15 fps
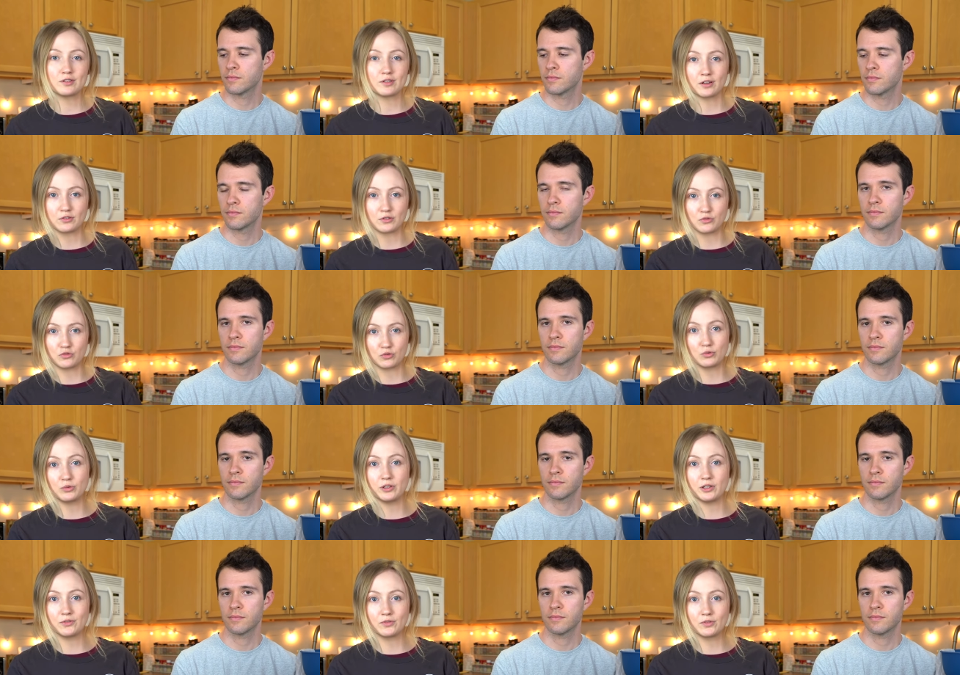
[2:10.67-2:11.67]
Speaker 1: sets of true
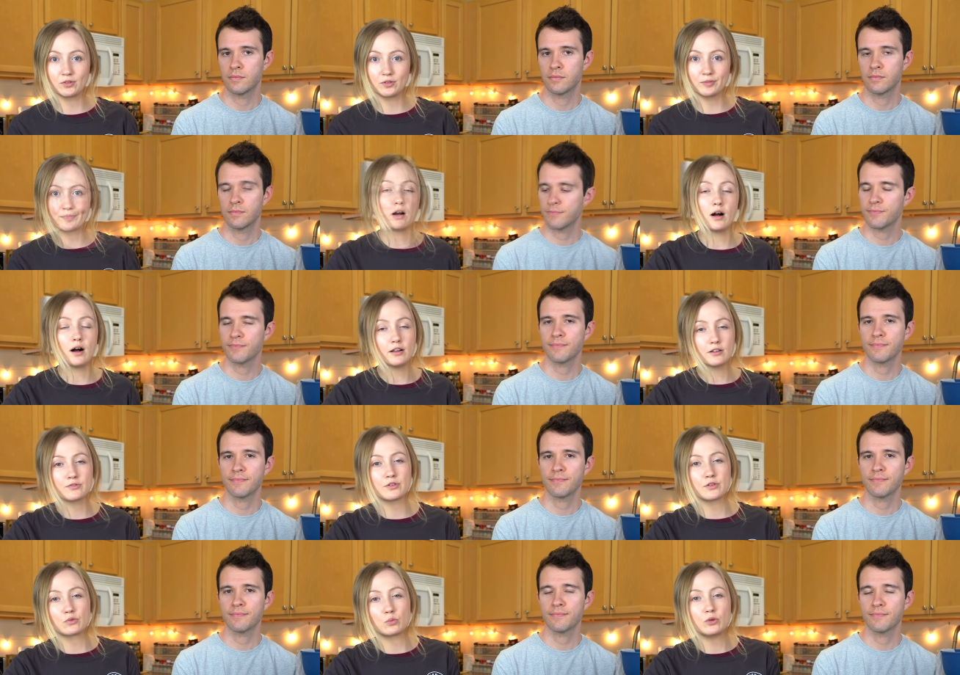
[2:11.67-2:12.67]
leaves. All of
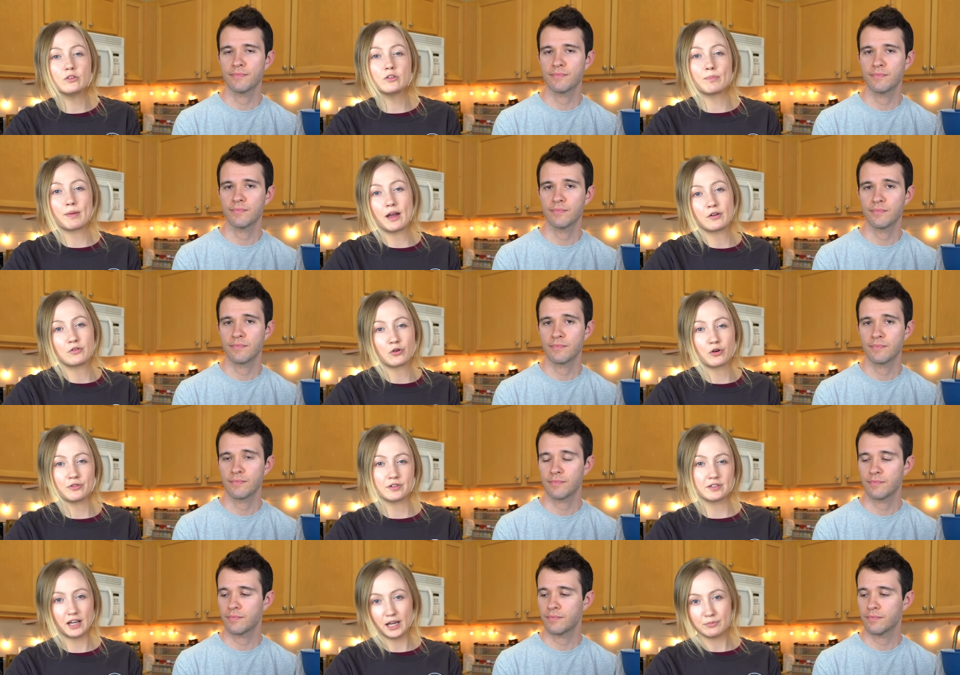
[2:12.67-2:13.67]
this will depend on
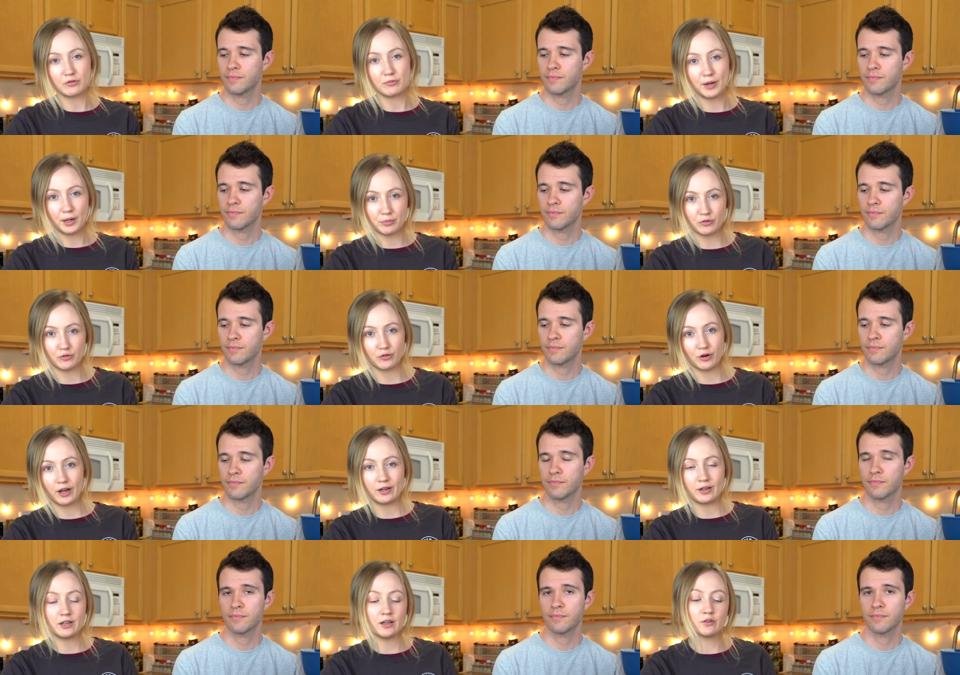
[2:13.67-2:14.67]
the type of pepper
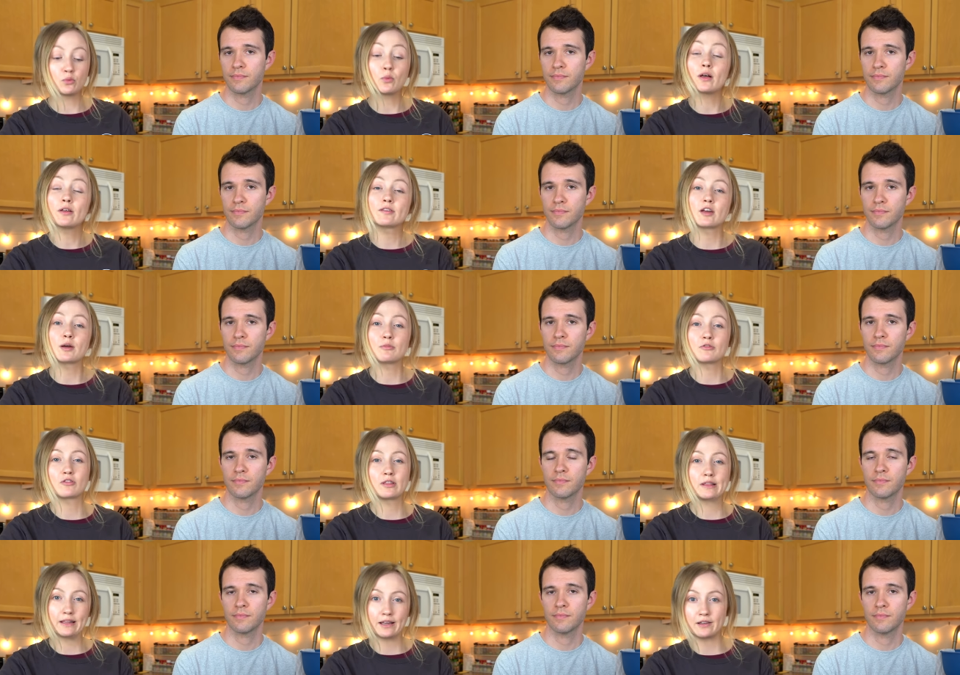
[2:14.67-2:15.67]
variety as well as how much
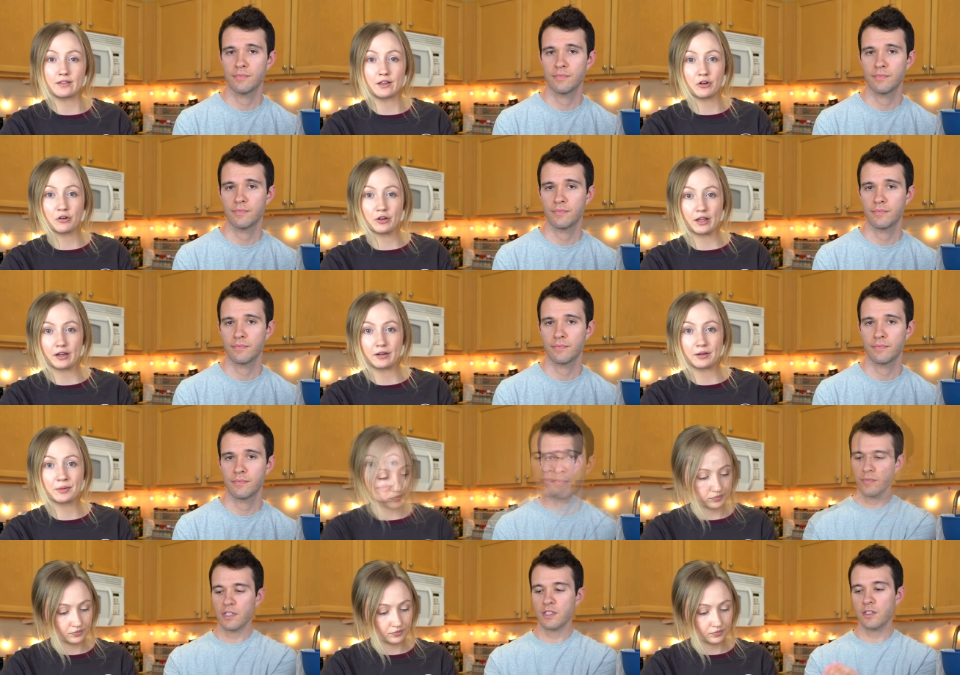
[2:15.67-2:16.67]
light they are getting.
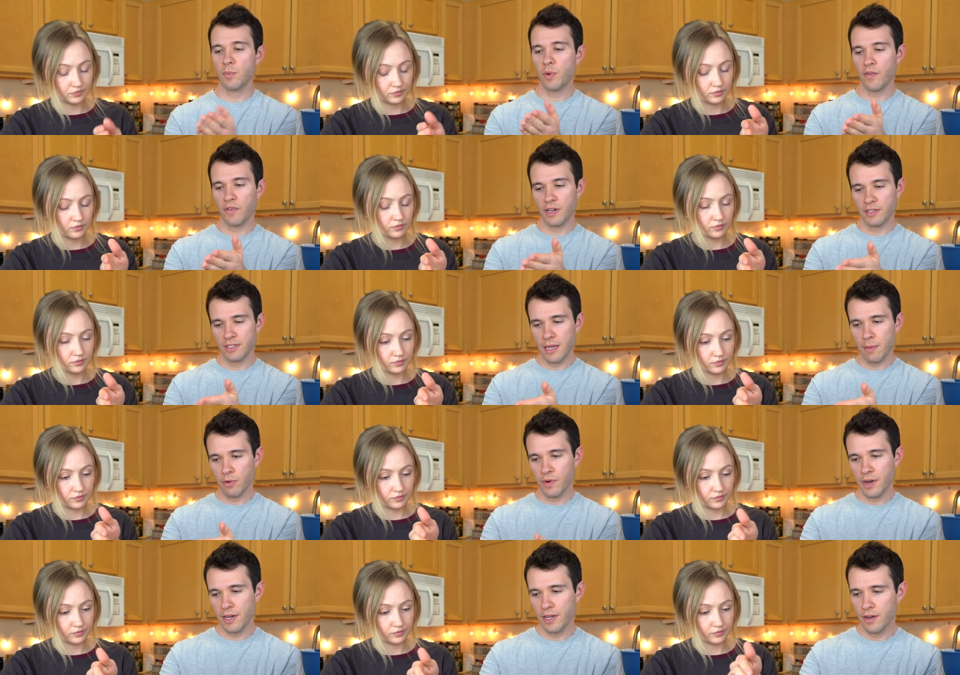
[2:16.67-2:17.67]
Speaker 2: This is a perfect example
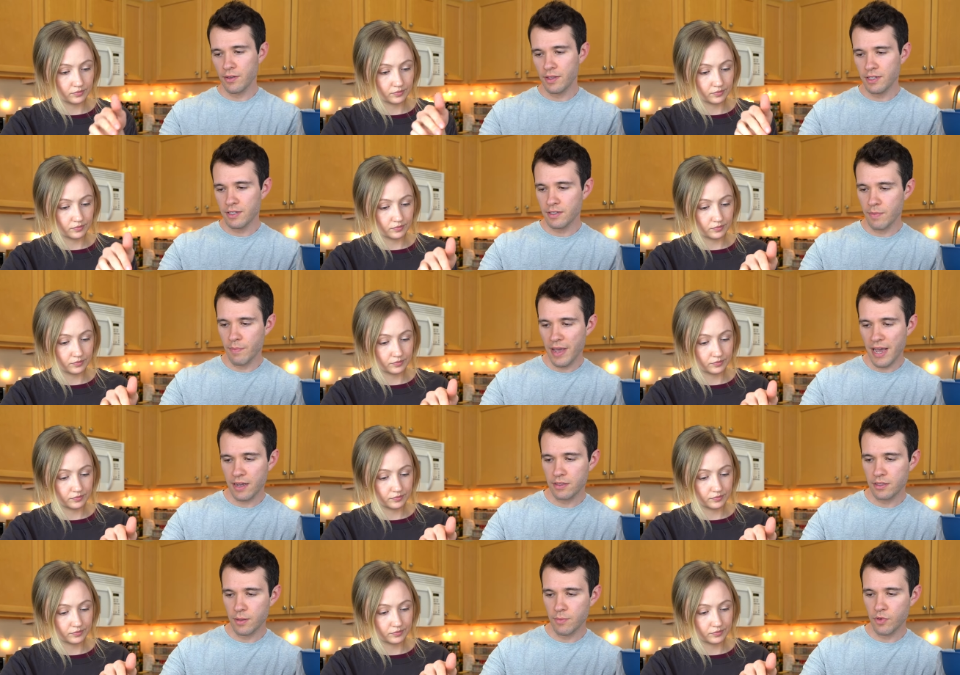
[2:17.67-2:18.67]
right here. This is a
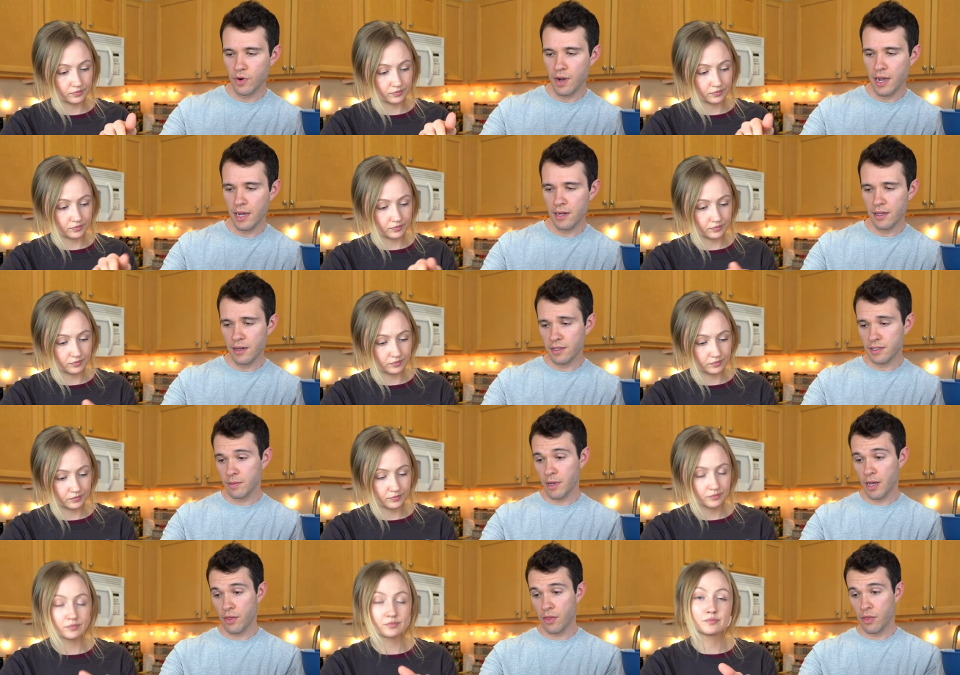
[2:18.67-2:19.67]
Baccatum variety and it's
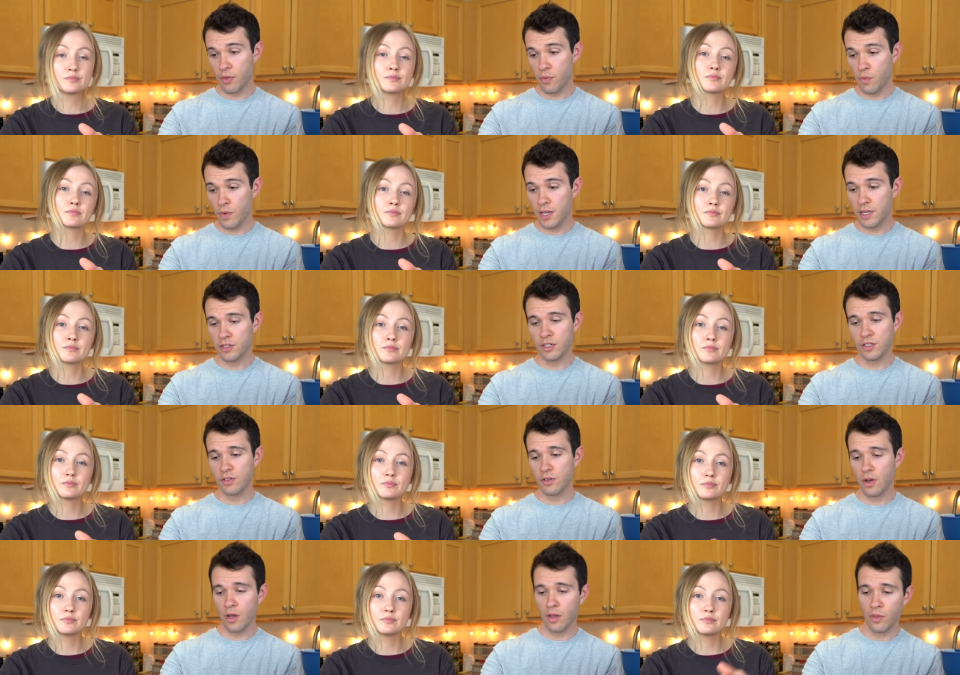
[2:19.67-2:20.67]
about three inches
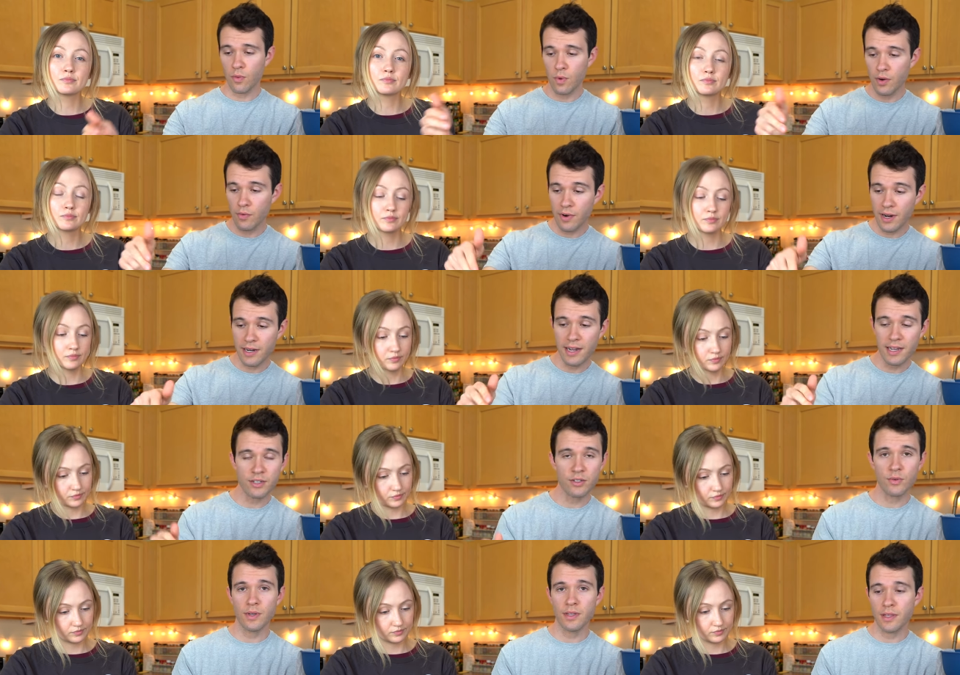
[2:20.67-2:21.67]
tall. The one right next
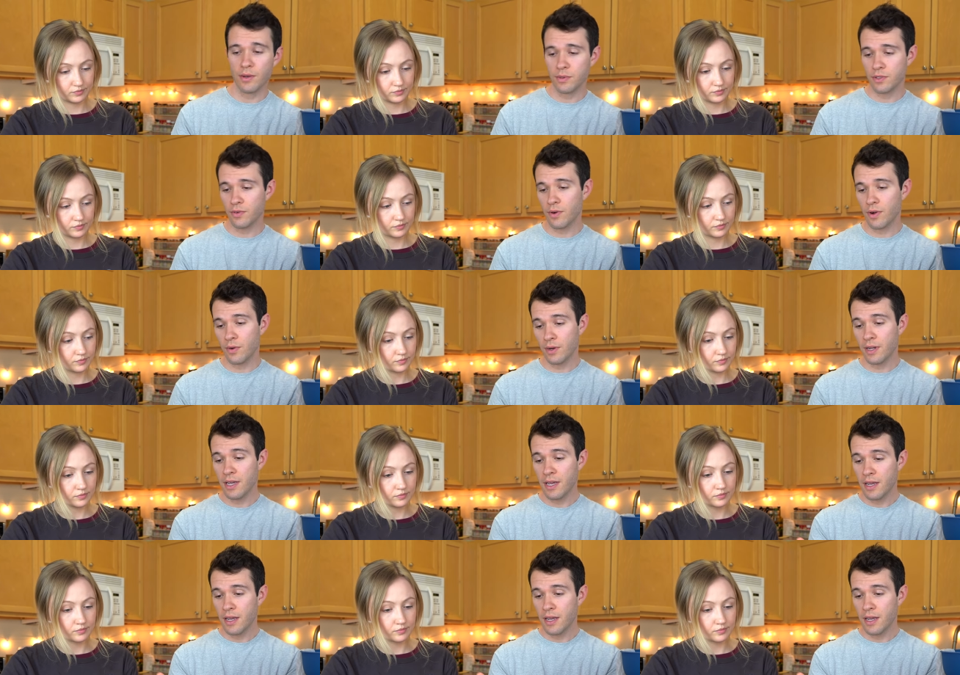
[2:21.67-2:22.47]
to it that was grown